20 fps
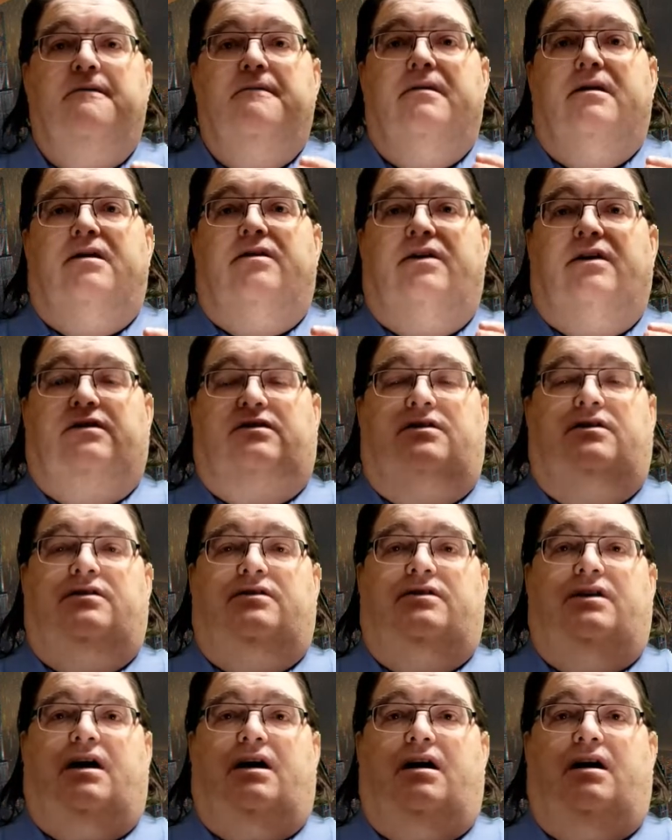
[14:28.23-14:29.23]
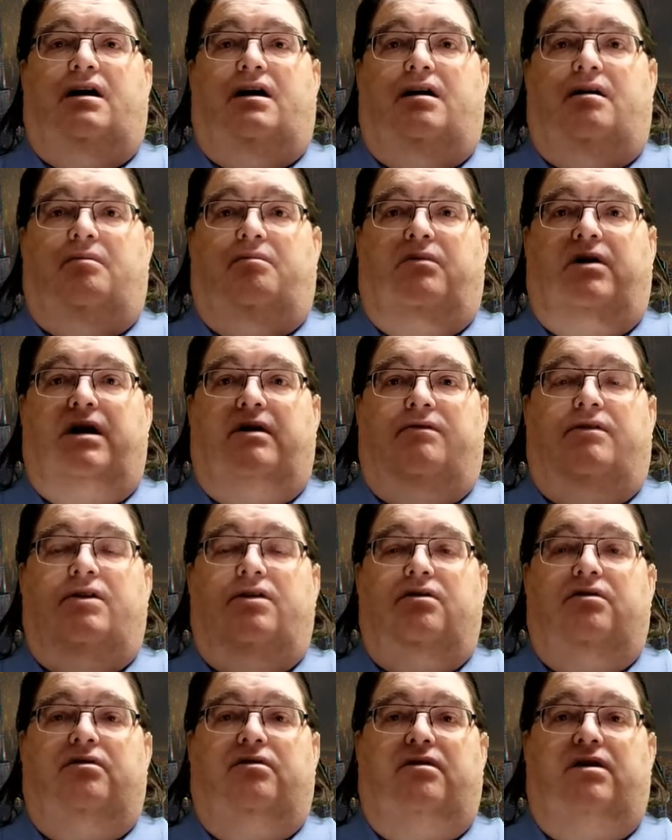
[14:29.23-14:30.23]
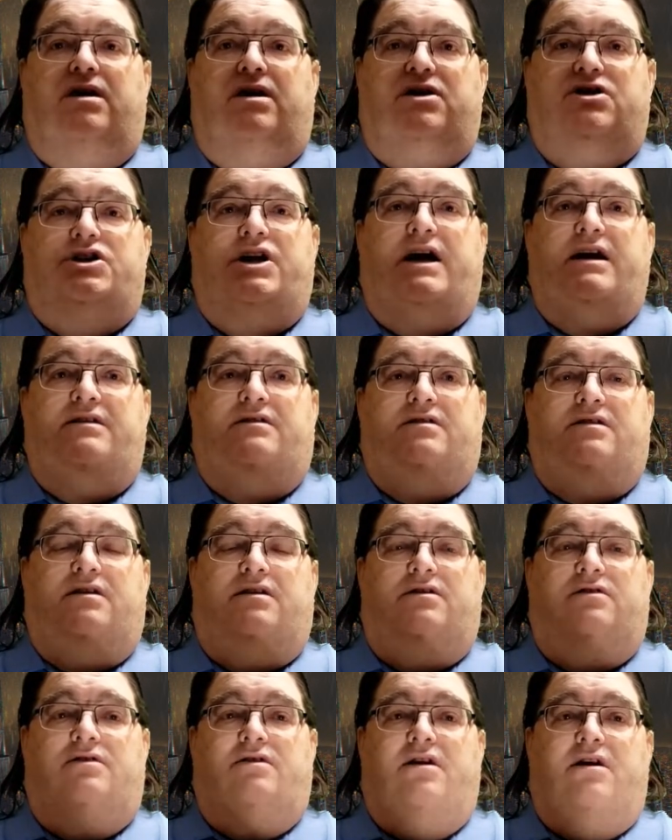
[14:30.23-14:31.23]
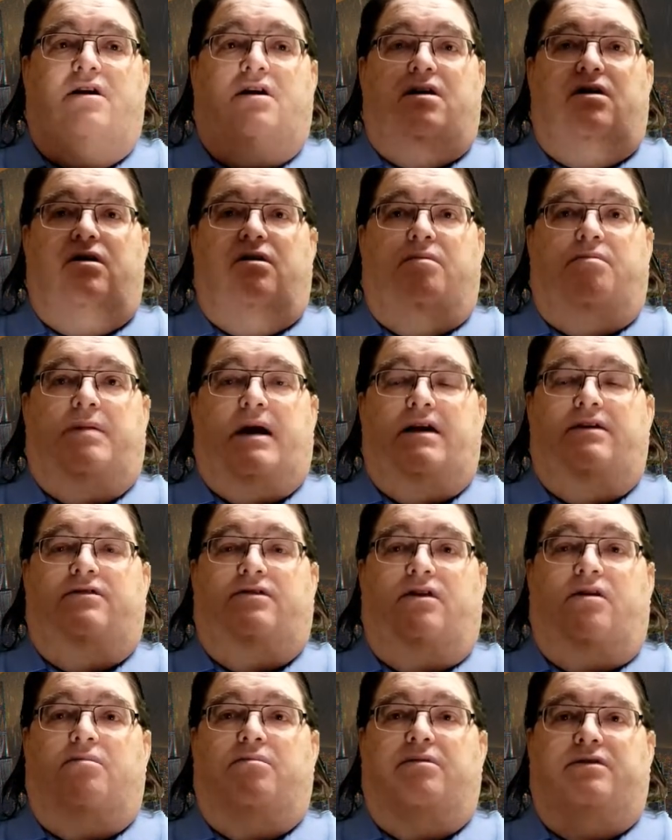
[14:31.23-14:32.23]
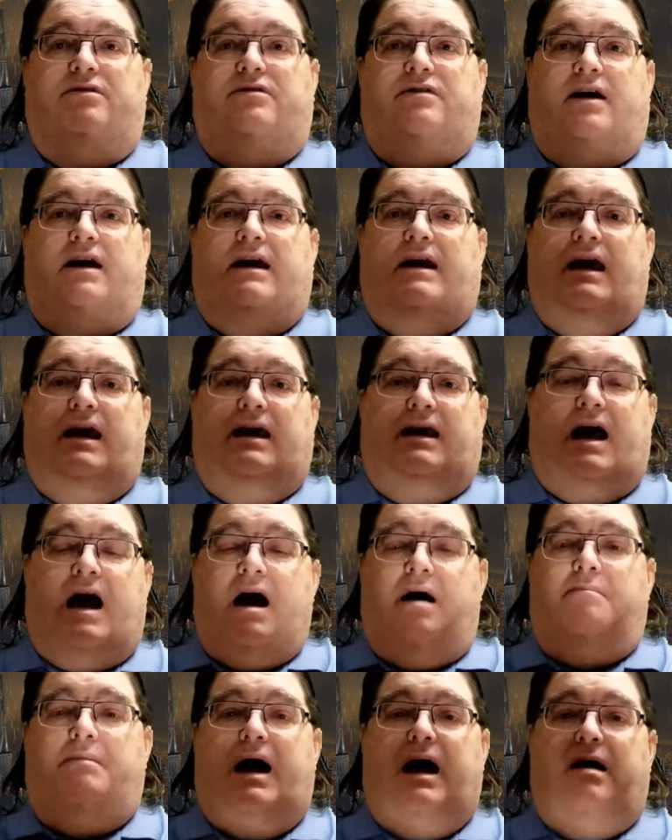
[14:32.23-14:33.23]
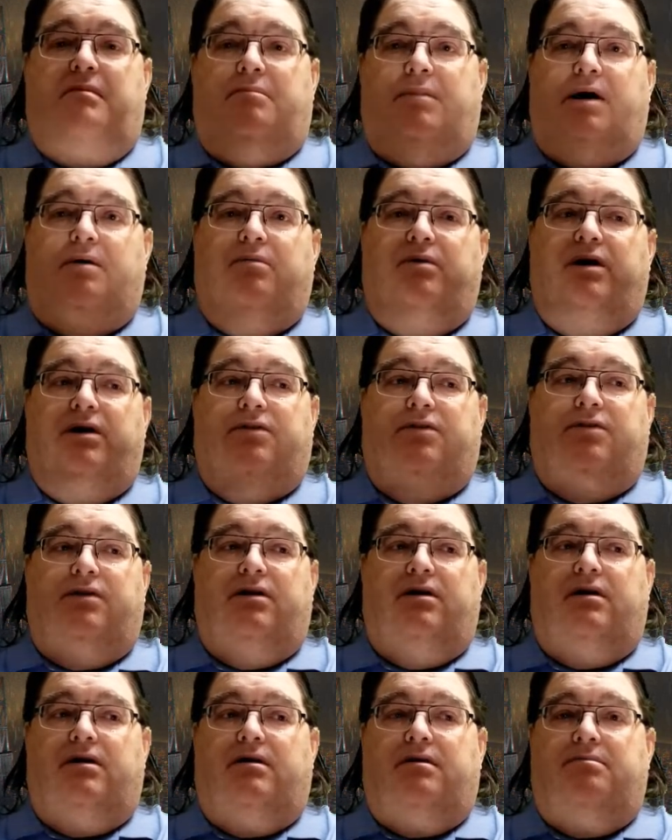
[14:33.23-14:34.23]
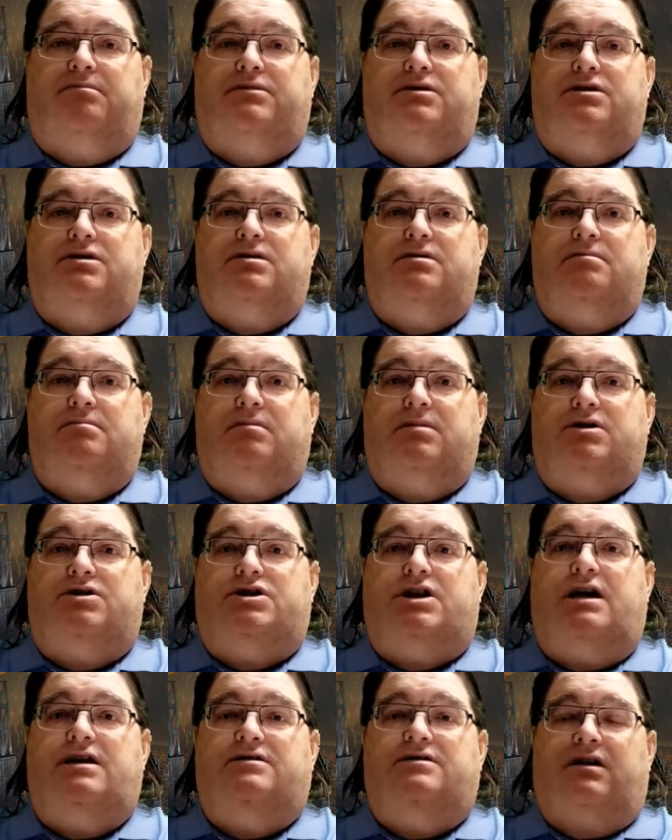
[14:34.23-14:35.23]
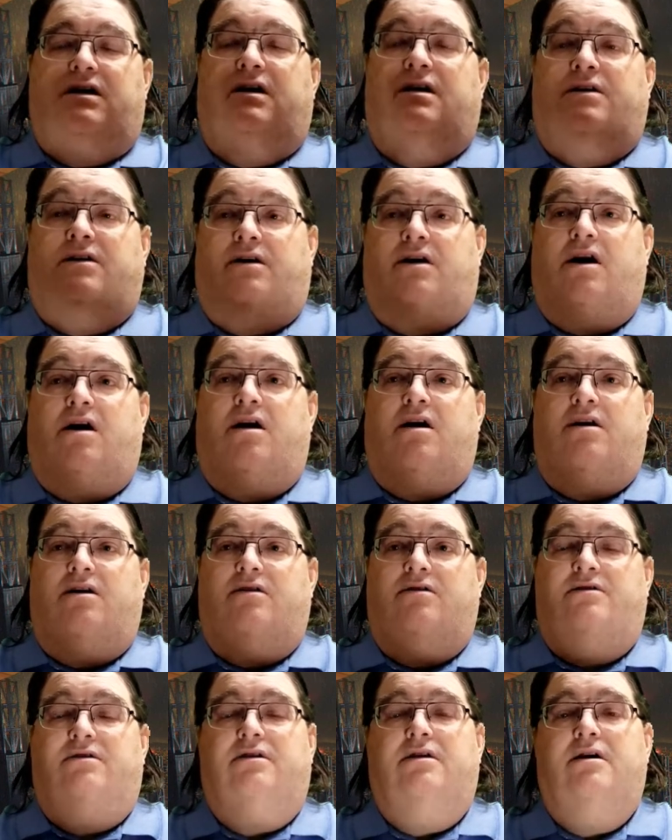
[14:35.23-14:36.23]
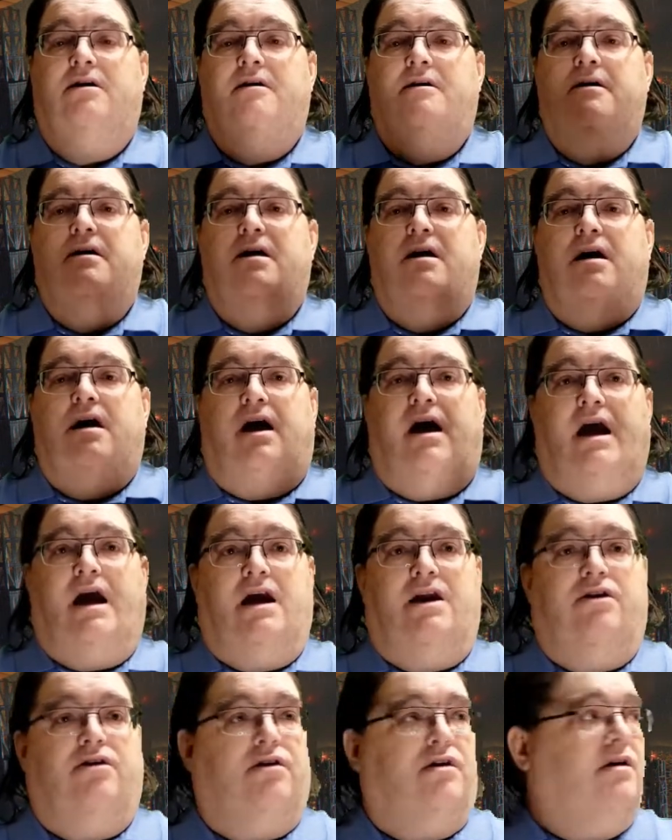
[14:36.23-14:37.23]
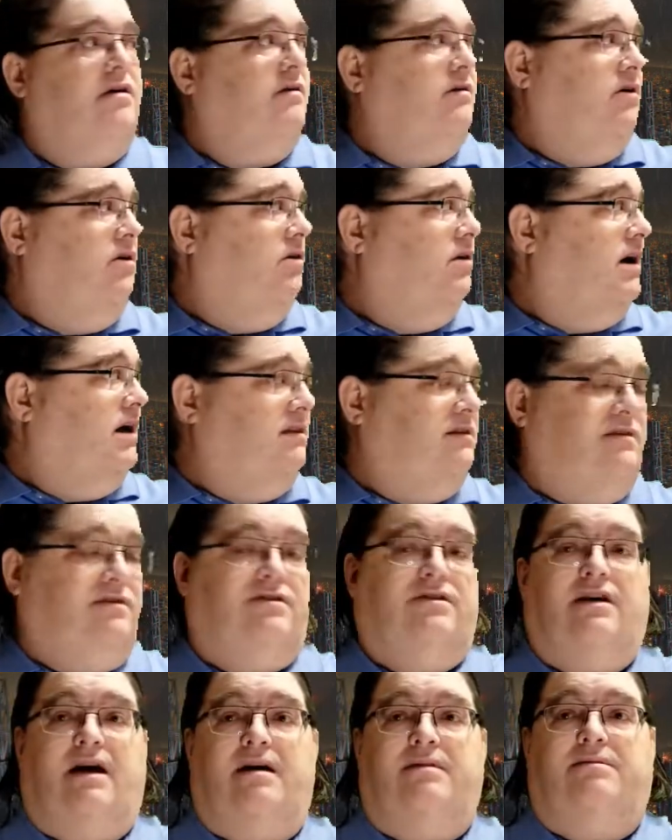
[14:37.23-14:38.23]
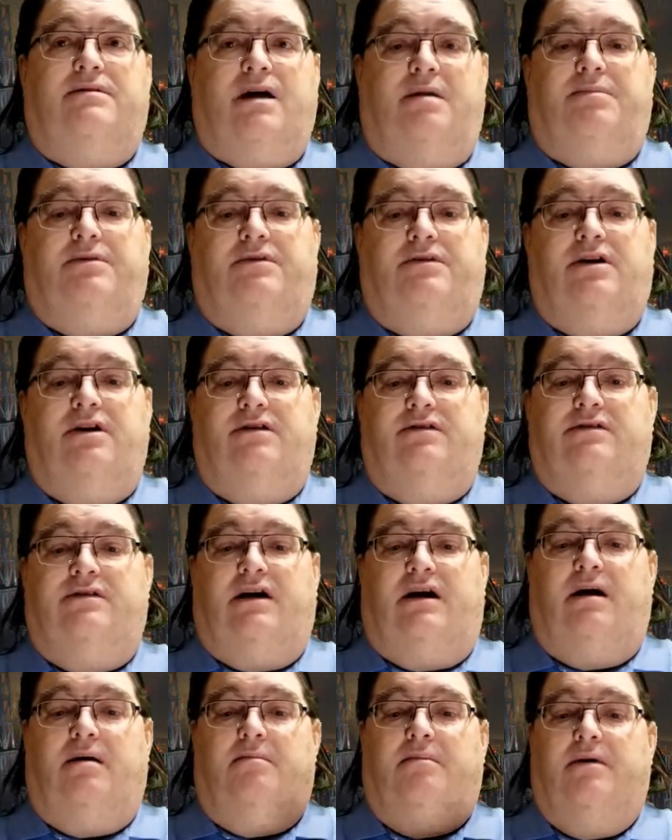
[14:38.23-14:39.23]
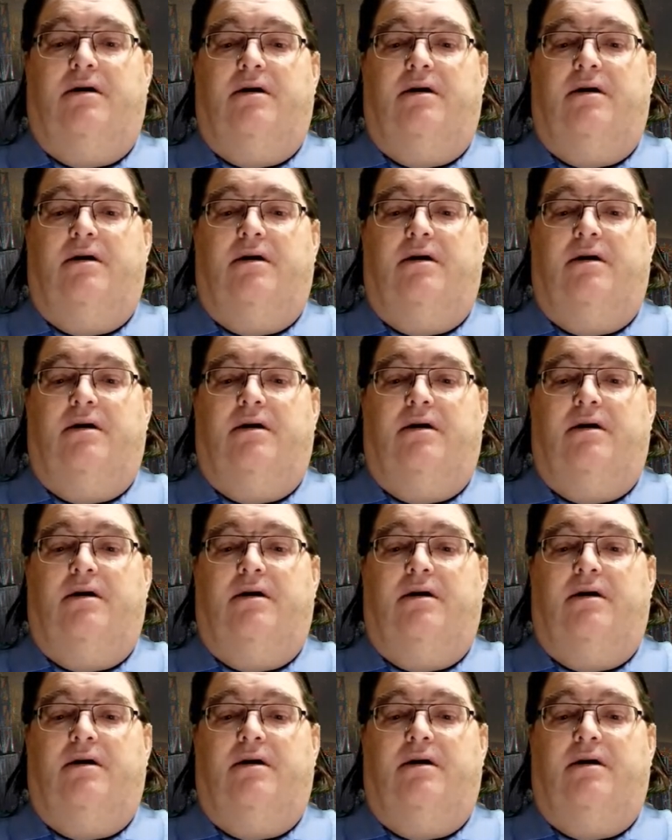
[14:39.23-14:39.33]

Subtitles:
This is whenever you're in chases, you're basically almost like a combat, but with chasing in the cars, and you're at the same type of skill setup.